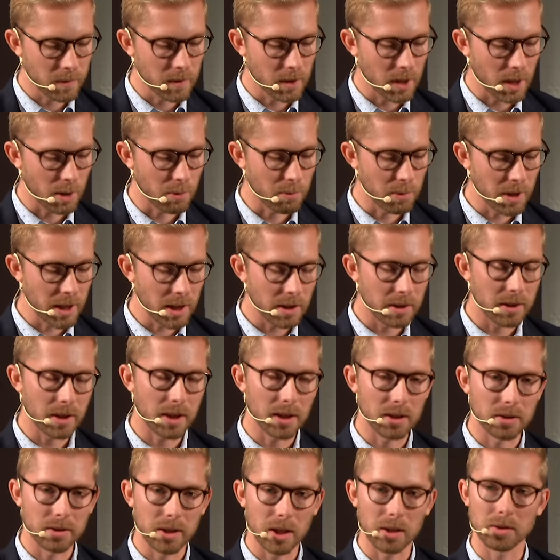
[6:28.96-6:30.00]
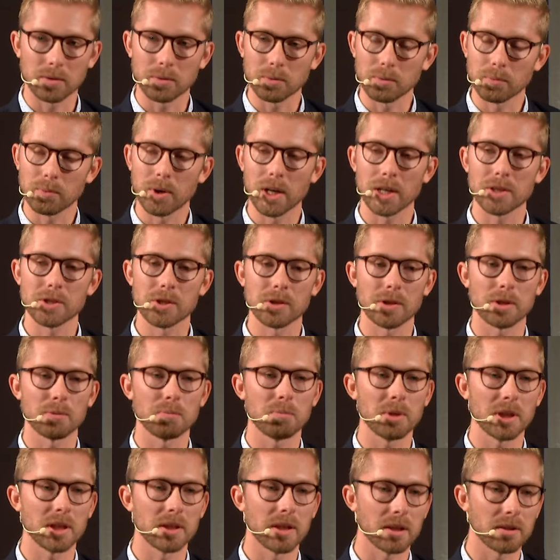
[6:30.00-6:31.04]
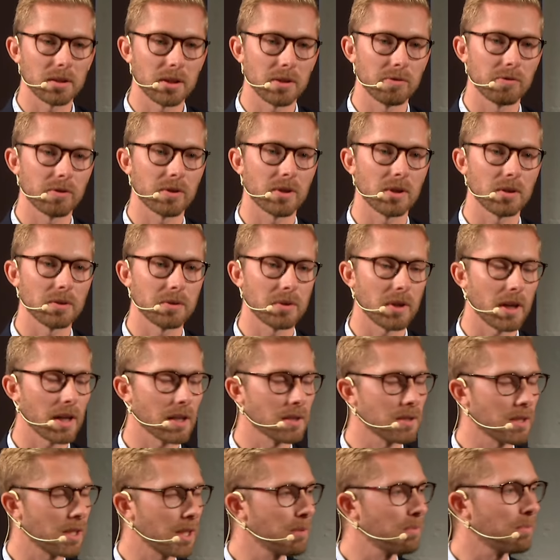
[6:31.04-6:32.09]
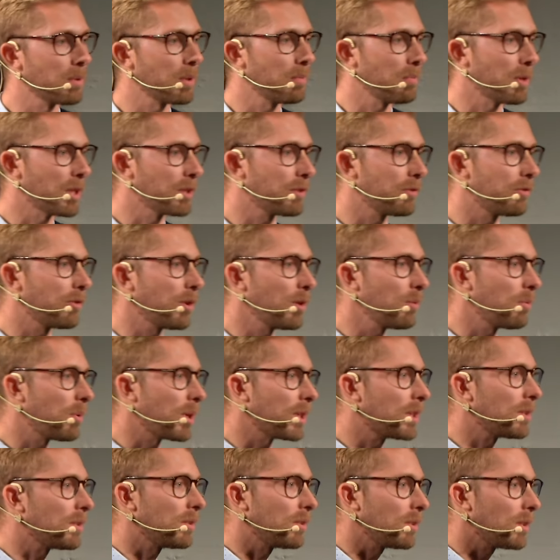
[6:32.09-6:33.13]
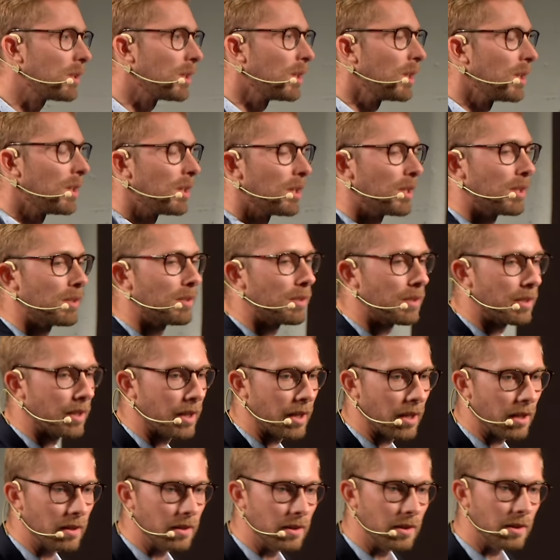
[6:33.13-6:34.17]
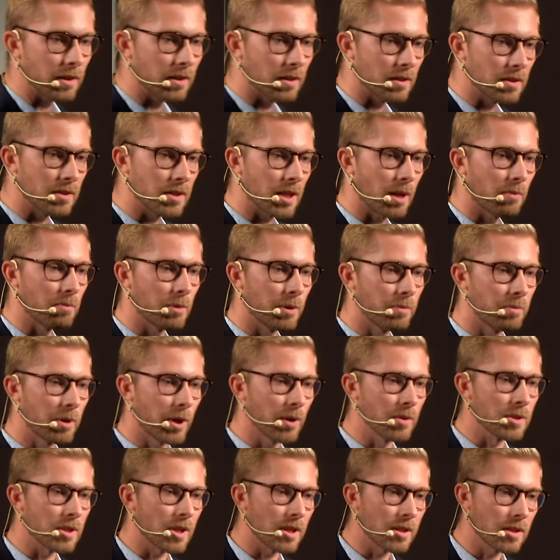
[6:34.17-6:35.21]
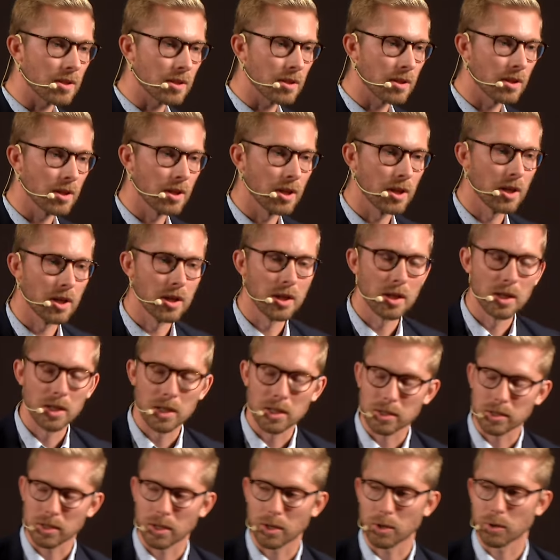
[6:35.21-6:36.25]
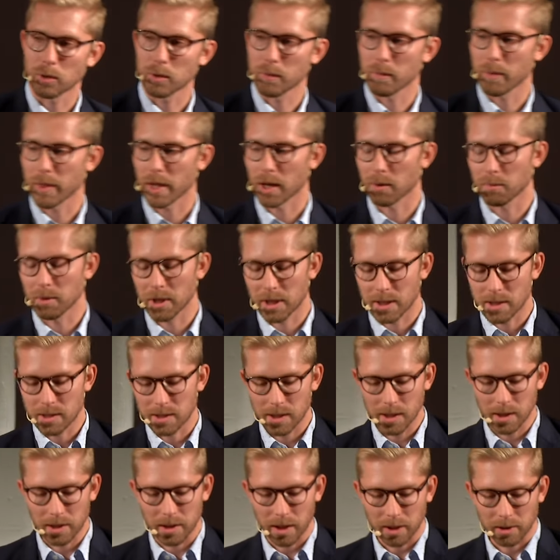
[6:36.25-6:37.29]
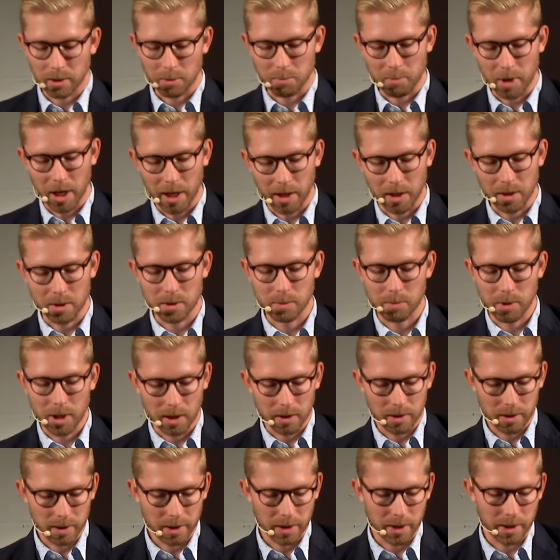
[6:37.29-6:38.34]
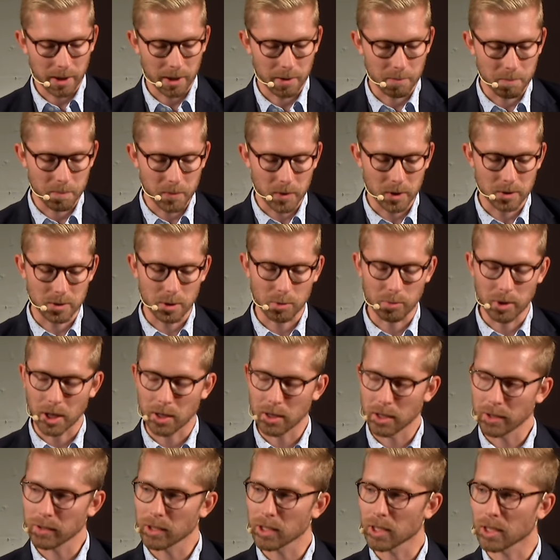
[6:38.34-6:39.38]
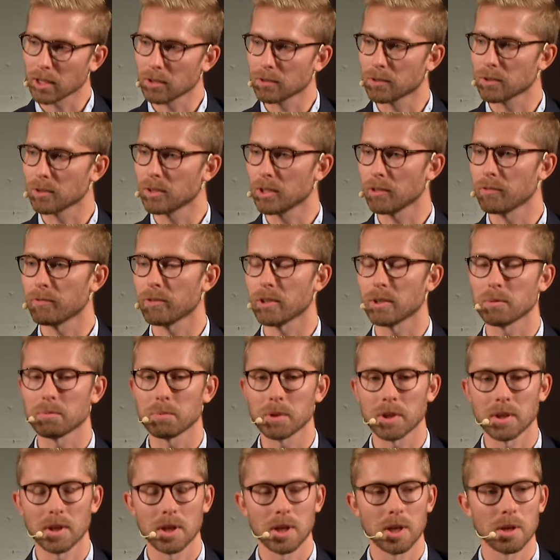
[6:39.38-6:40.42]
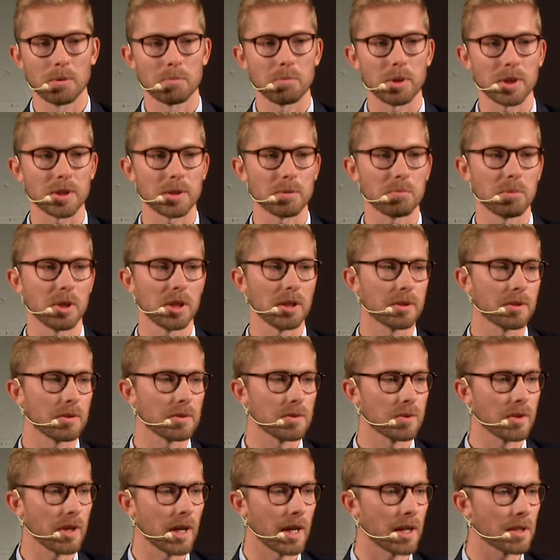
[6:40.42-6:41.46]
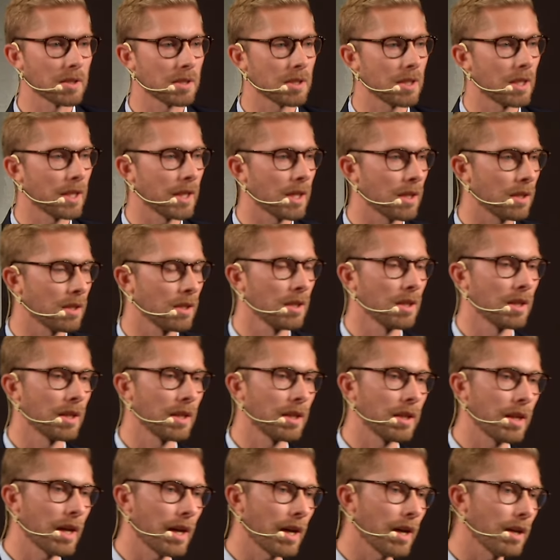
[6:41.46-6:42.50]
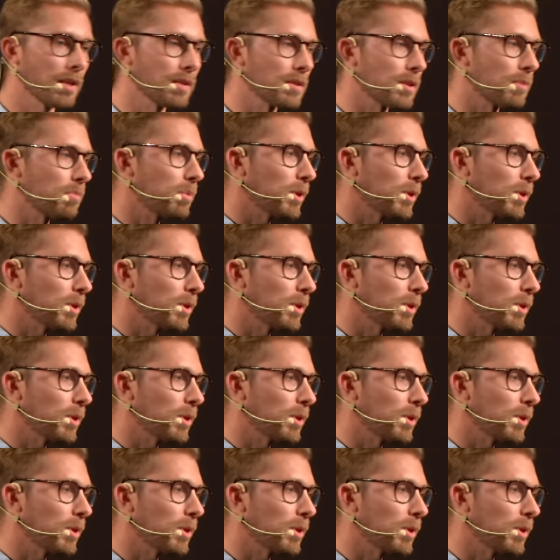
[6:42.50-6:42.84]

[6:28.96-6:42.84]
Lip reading: And we think that why should it be that difficult to actually implement a robot in the assembly process? So, and we can see that demand as well. So we are looking into different possibilities to actually enhance